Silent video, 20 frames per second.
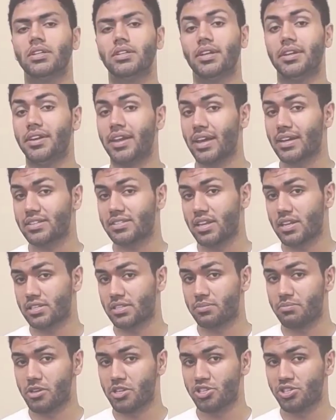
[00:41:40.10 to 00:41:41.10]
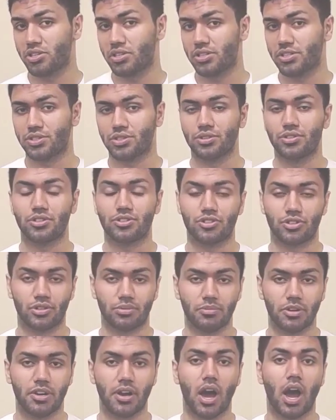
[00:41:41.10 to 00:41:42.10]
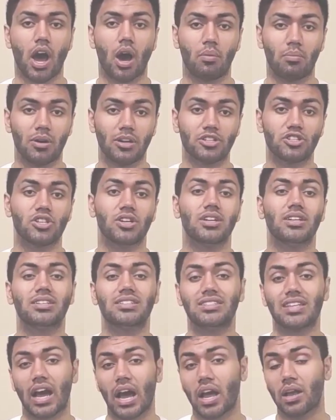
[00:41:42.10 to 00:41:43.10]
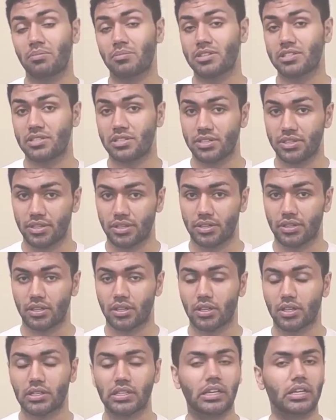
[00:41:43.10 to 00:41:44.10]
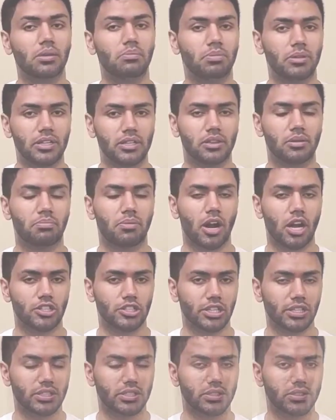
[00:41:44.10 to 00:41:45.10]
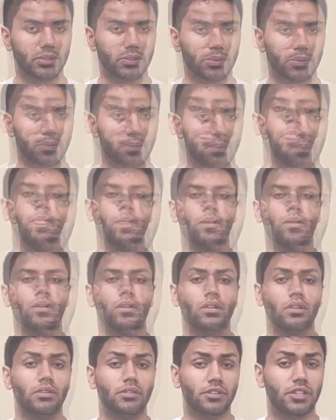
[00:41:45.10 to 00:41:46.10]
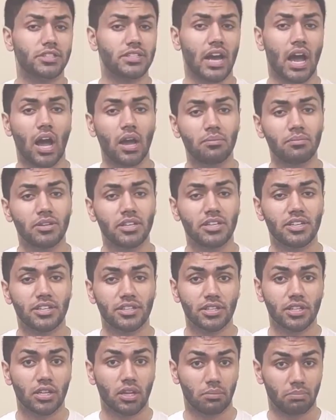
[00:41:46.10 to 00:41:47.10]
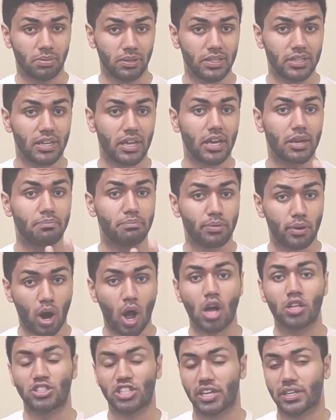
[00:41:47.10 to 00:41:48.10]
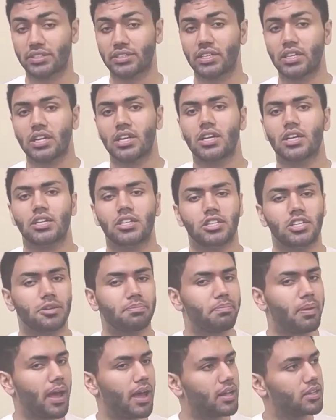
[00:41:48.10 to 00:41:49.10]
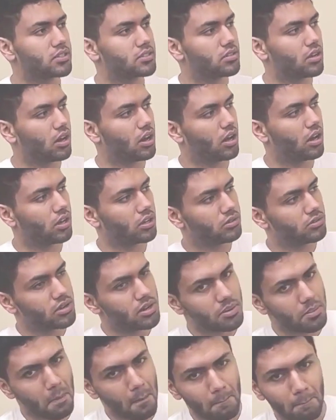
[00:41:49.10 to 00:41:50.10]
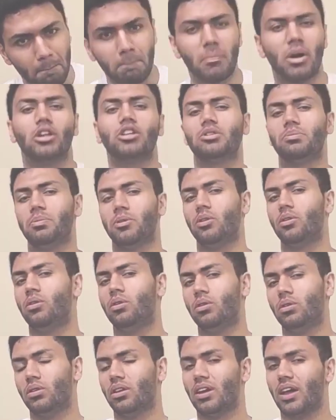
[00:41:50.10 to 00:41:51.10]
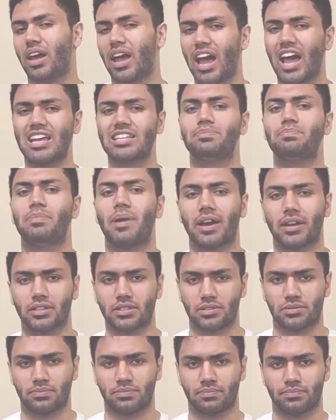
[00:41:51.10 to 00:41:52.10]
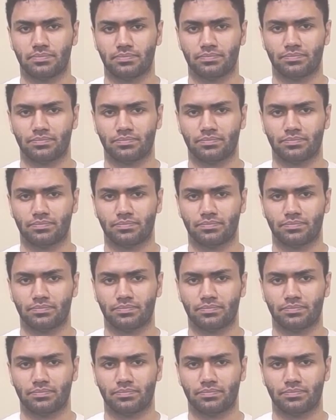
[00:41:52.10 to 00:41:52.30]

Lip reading: The next estimation is to determine how much time is needed to complete the project. The time needed to complete a project depends on multiple aspects: